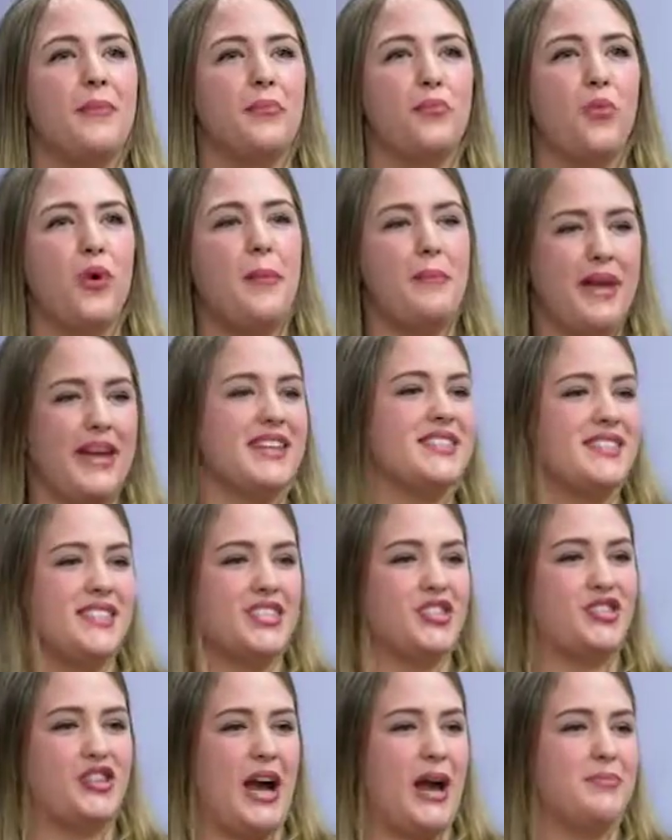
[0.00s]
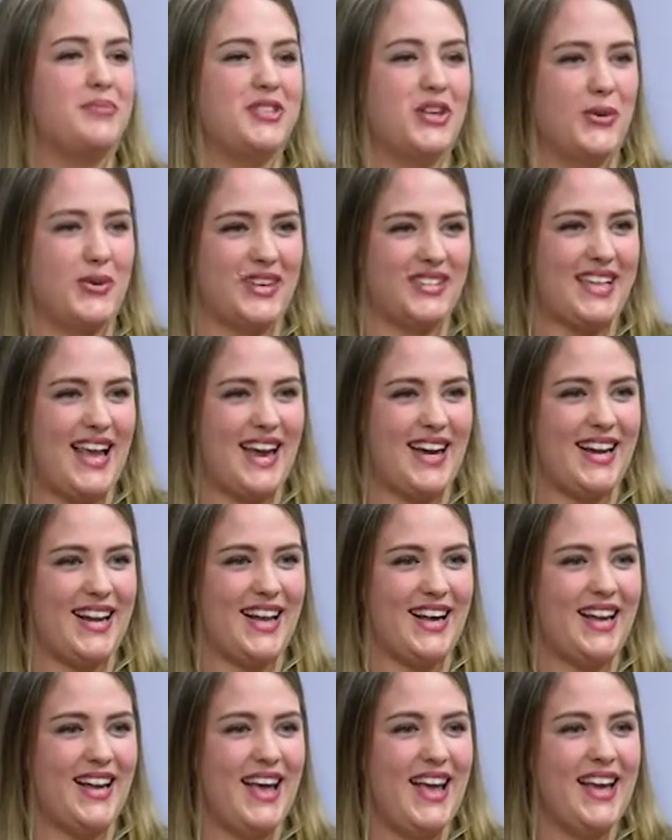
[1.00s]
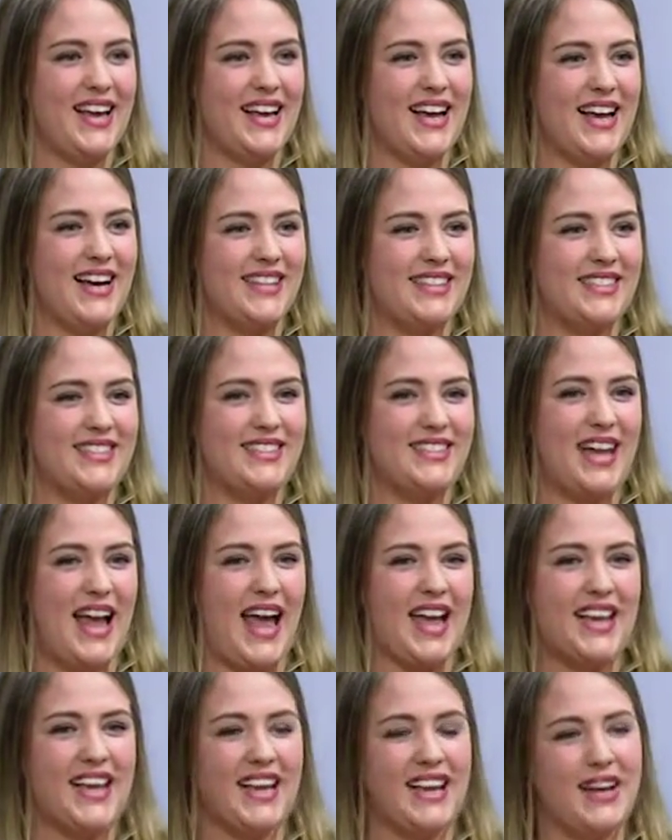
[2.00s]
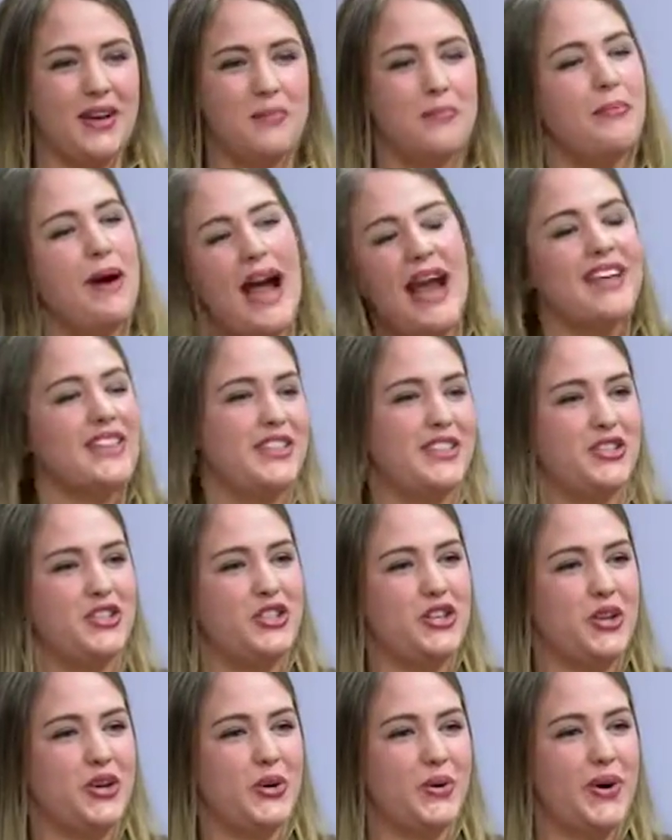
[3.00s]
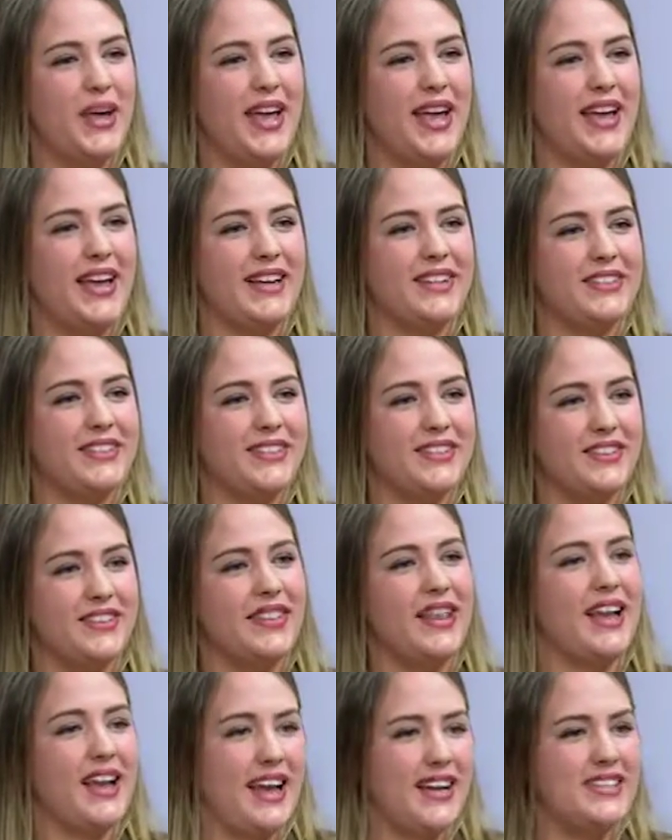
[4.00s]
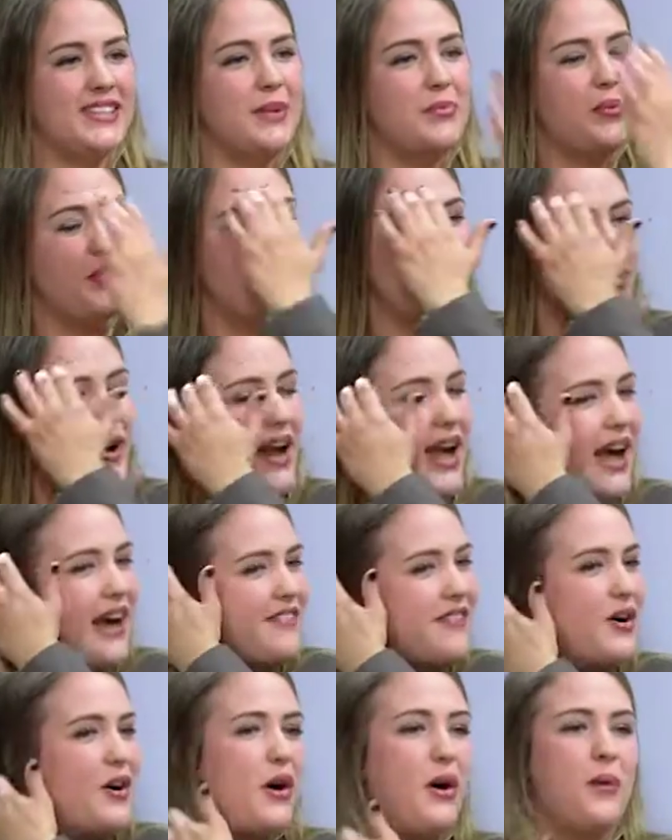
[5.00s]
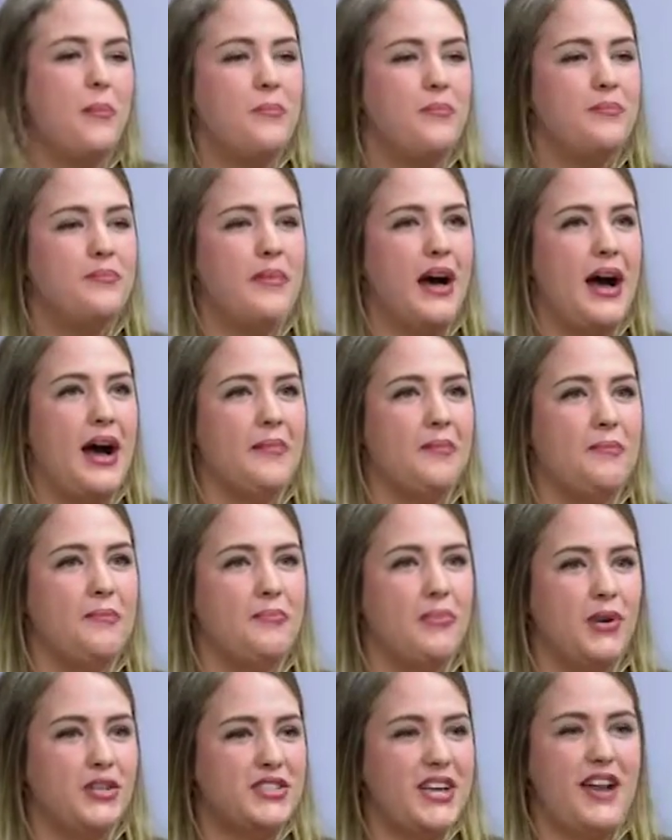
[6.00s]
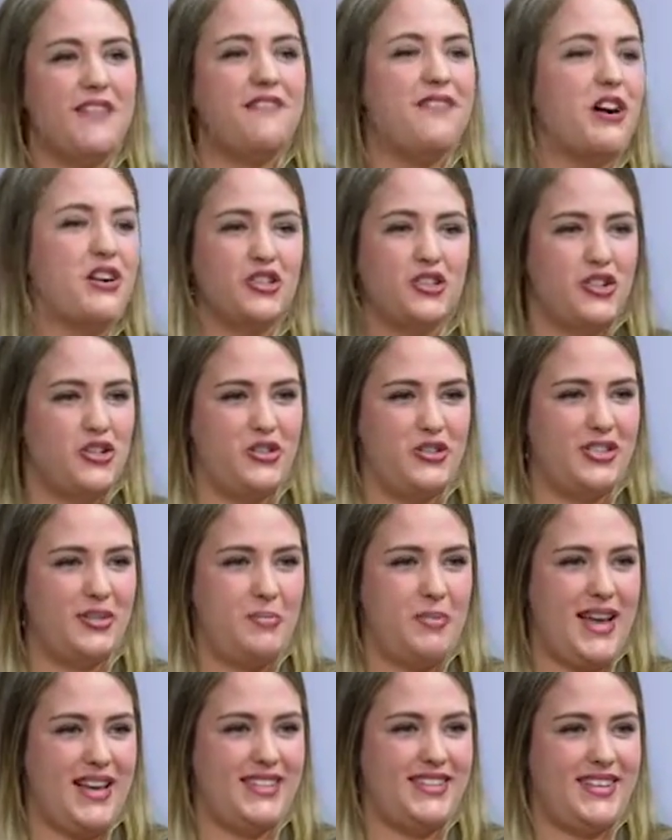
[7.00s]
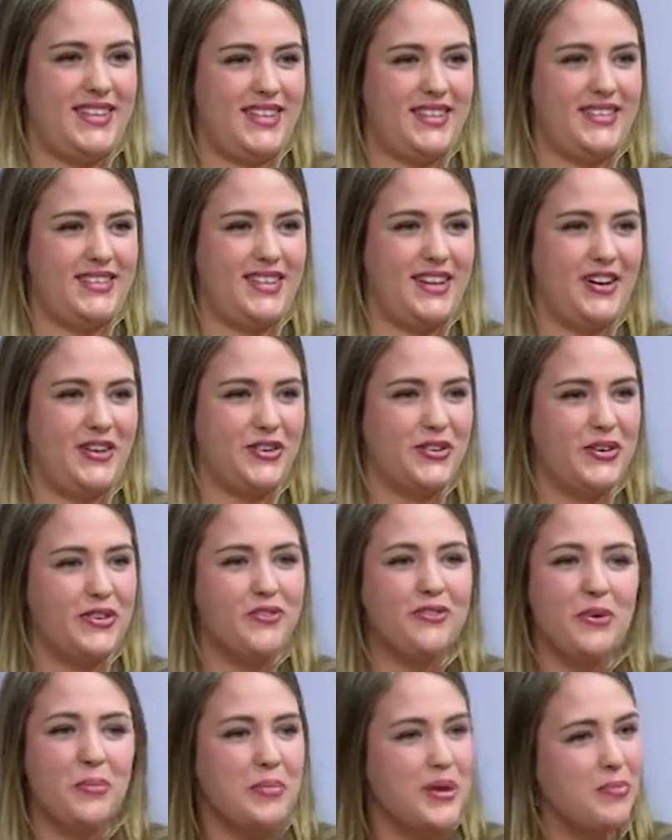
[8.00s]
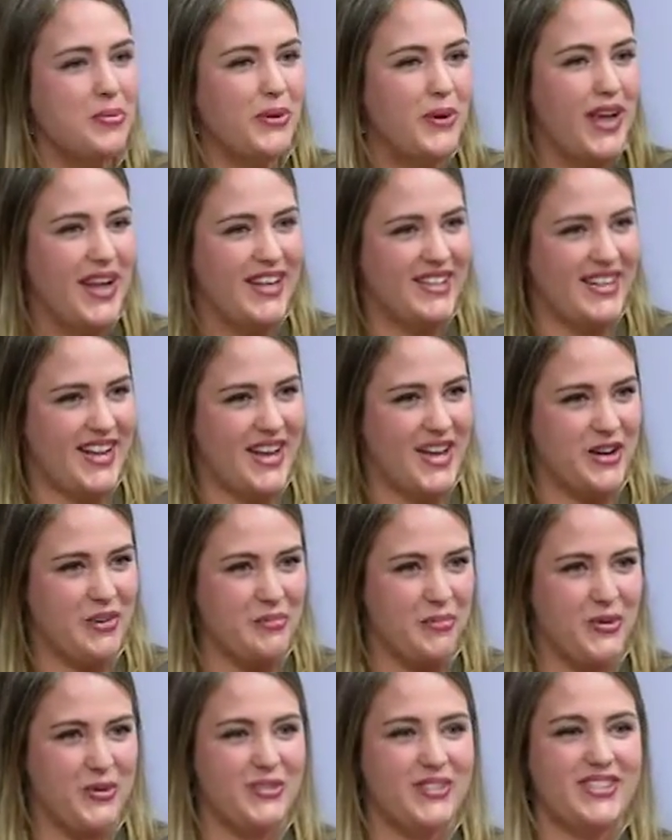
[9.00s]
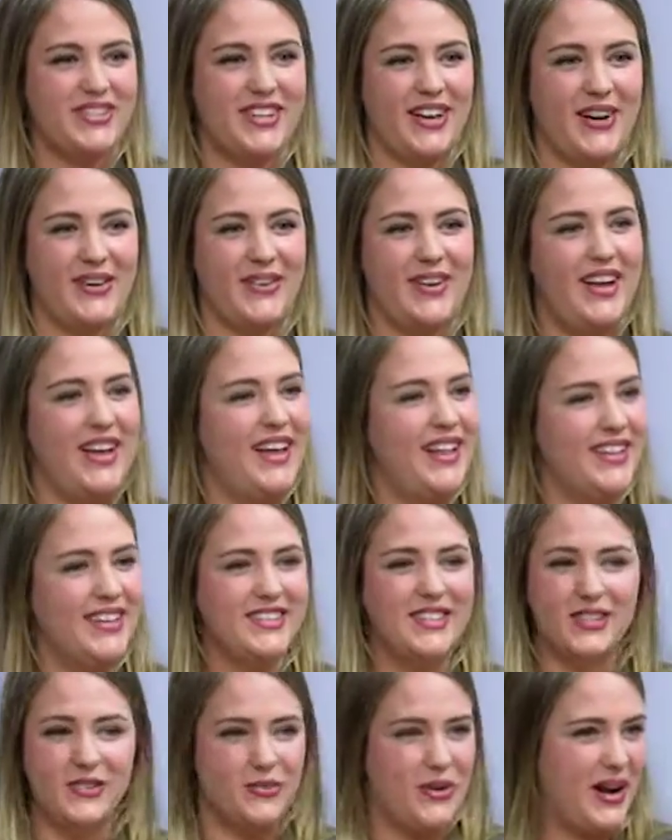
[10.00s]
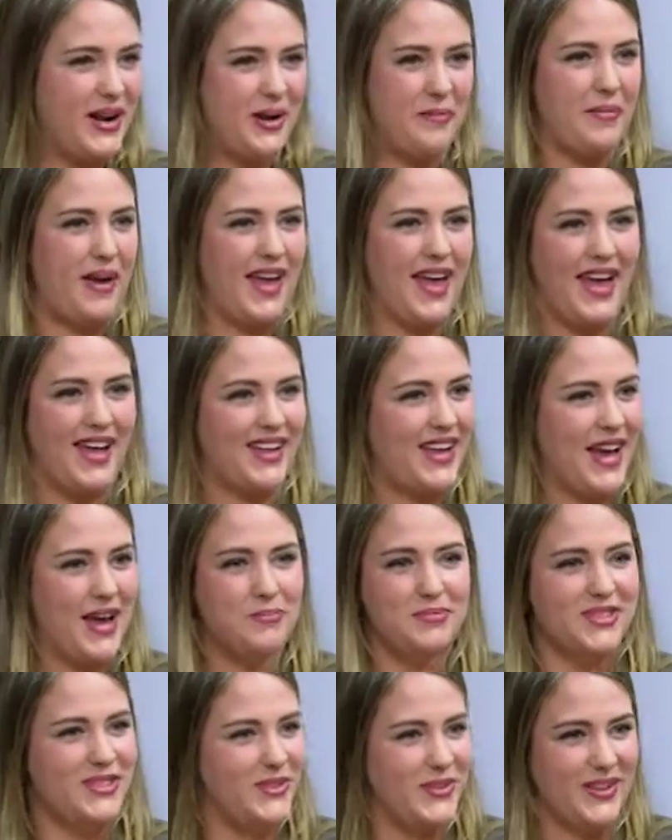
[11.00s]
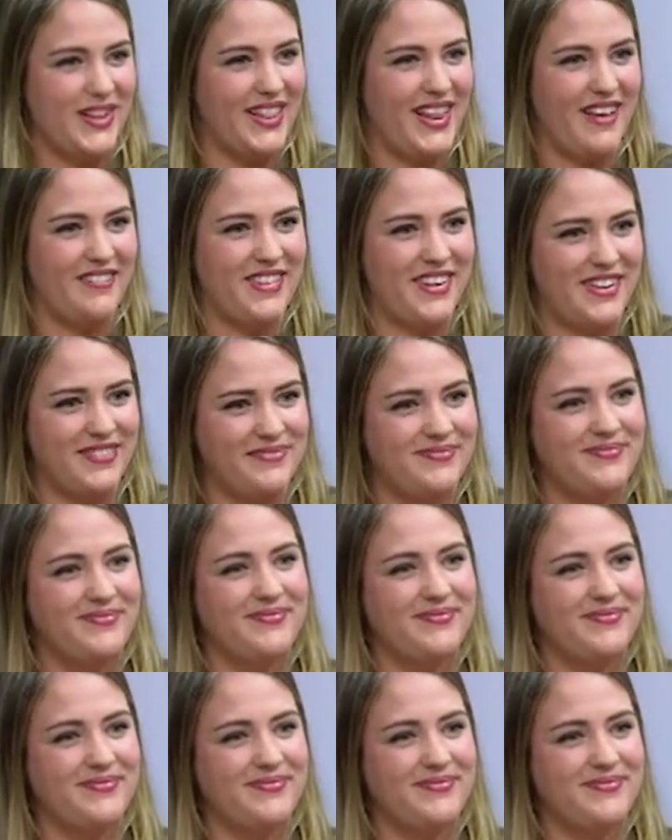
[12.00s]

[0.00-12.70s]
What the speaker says: what makes this job so exciting, because I can combine the two, and like I said before, have multifunctional spaces that are good for people and animals. So this is right up my alley. I absolutely love it.